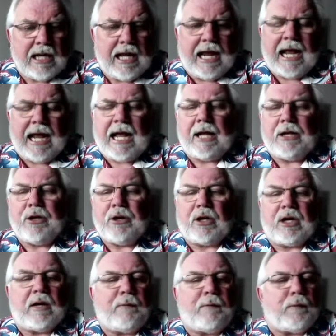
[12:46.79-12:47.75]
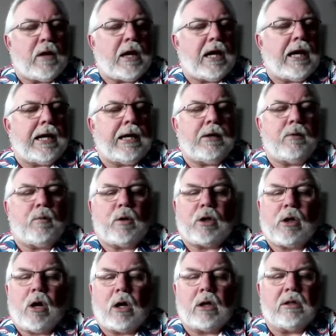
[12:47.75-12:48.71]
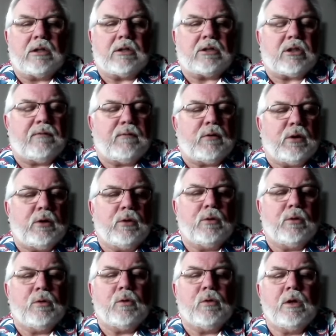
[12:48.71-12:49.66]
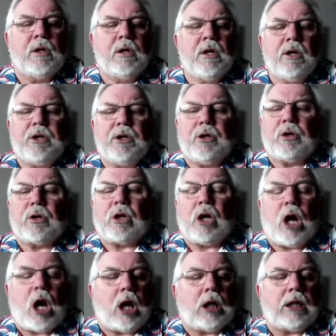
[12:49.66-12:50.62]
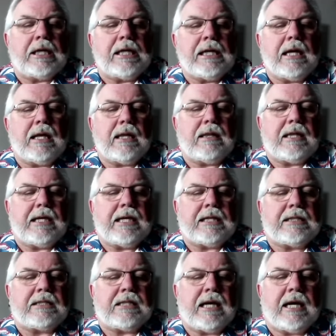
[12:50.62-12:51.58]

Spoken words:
And you're going to find, regardless of who you're calling, that